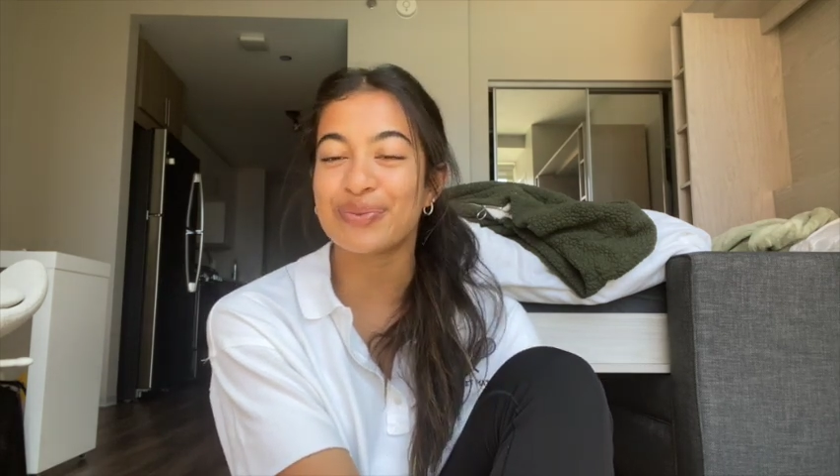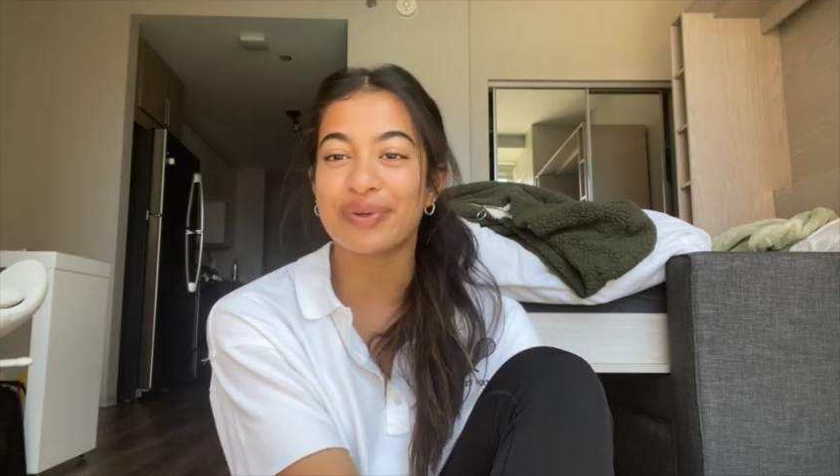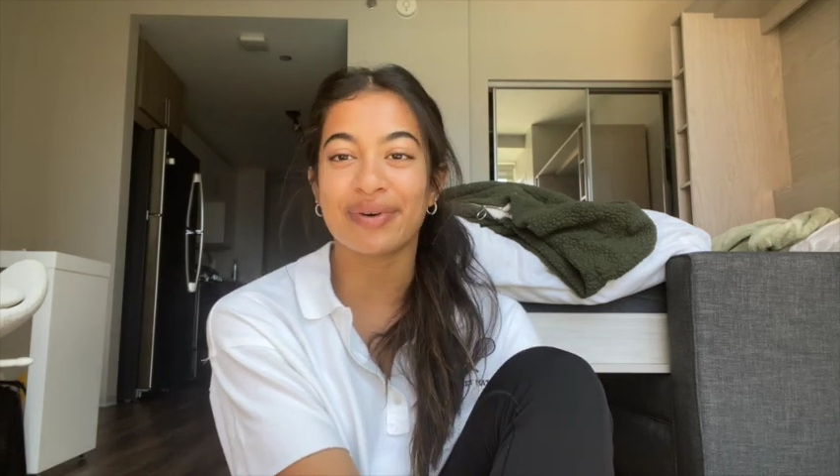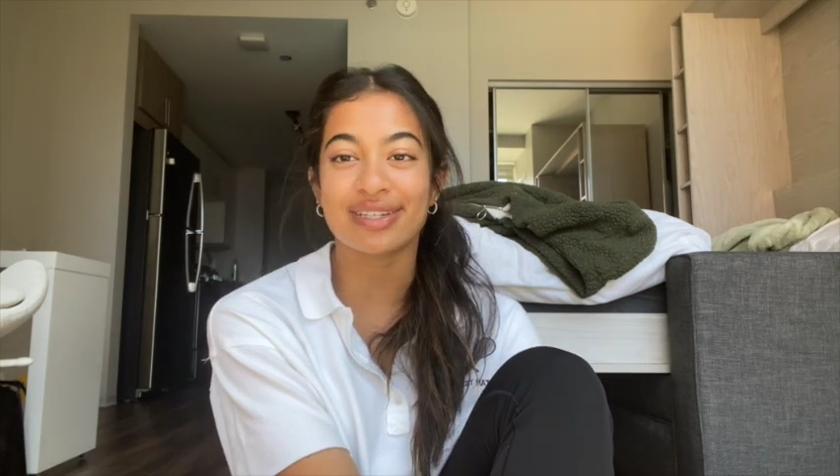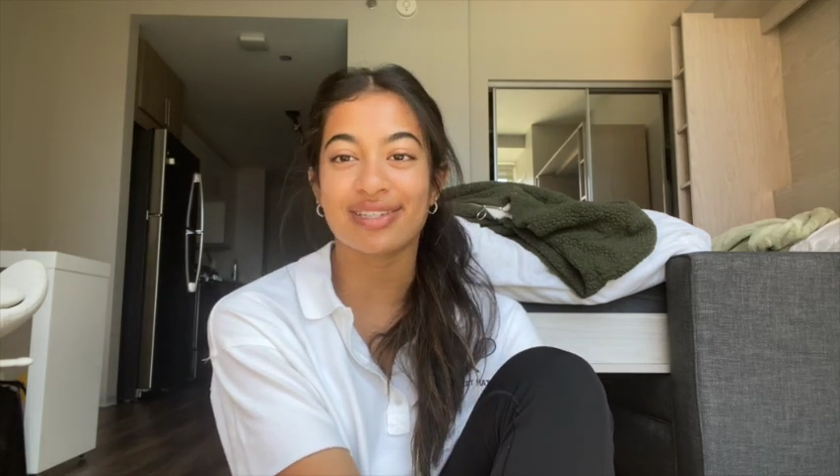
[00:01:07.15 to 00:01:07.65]
we
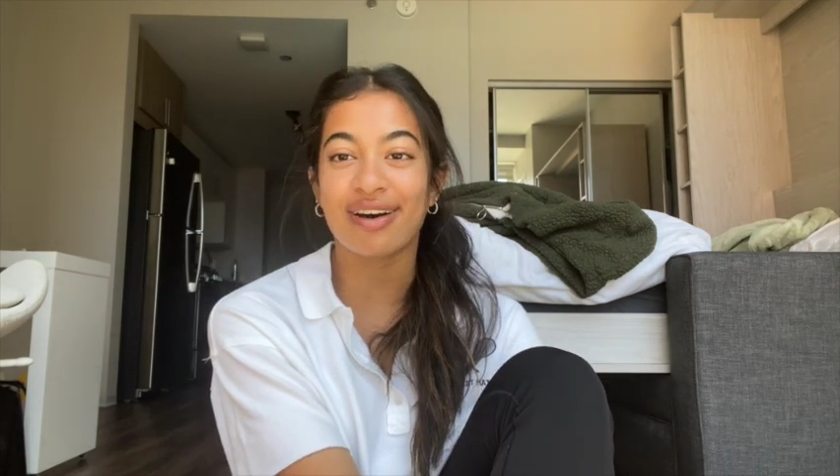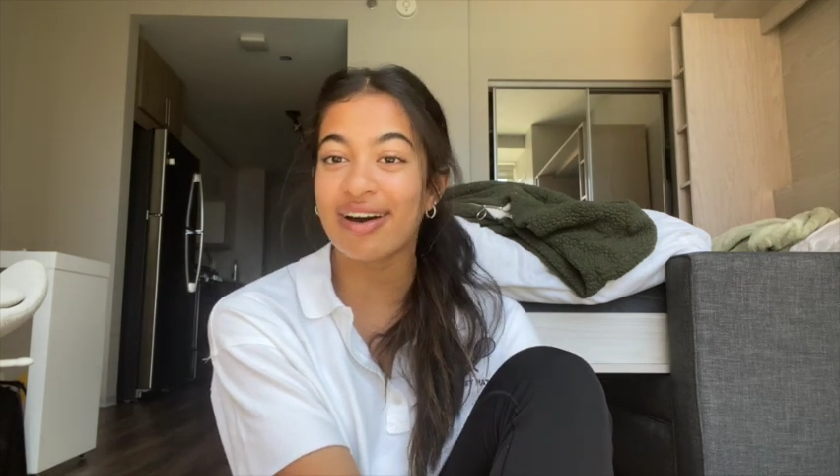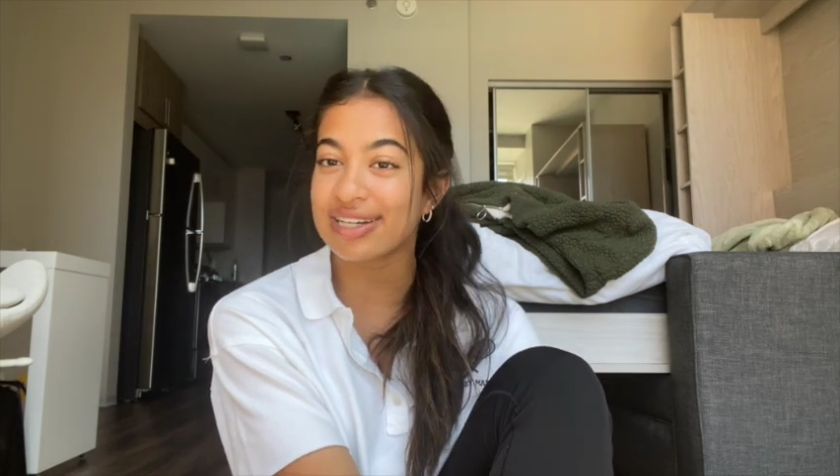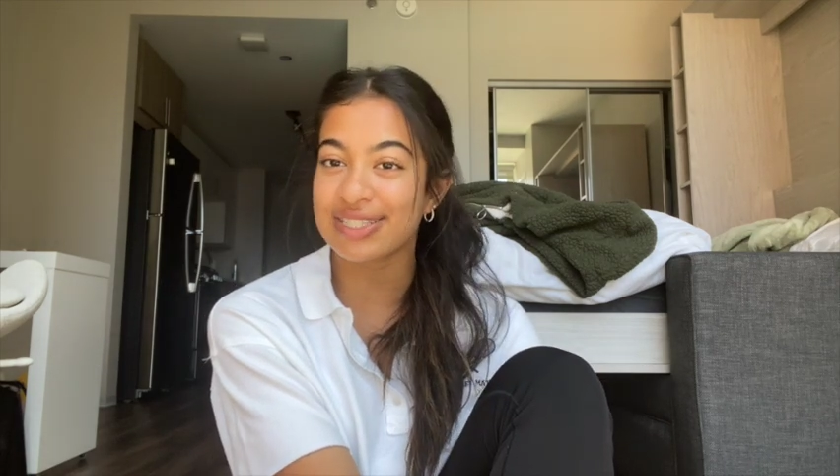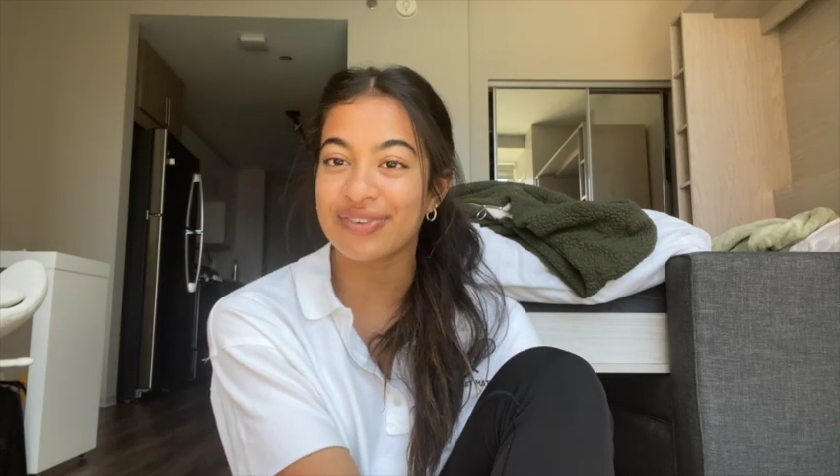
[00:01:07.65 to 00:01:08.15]
went to
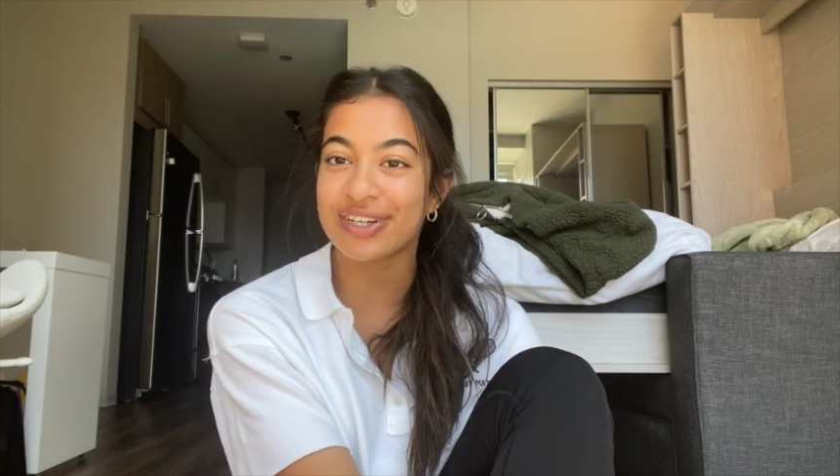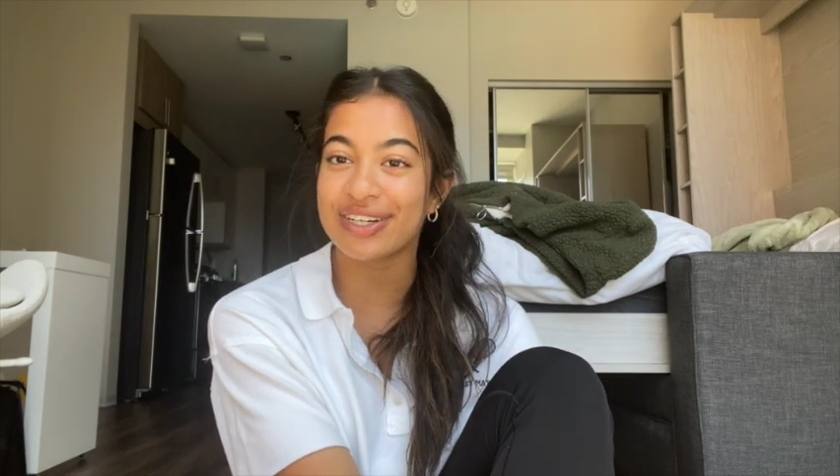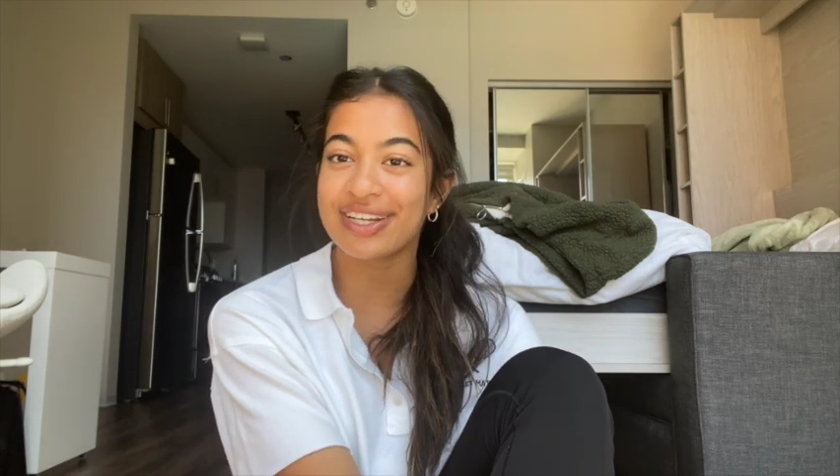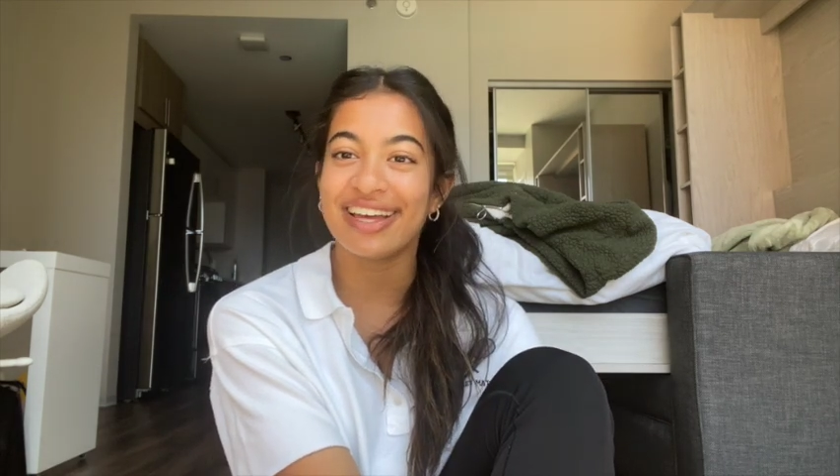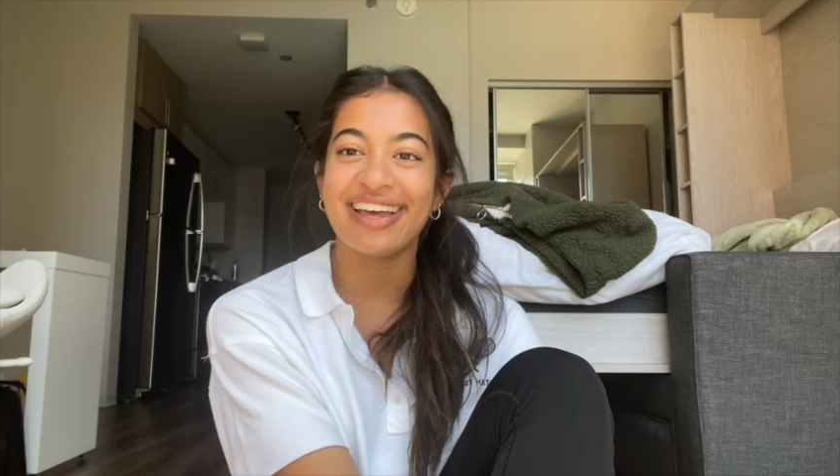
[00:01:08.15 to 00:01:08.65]
Oxford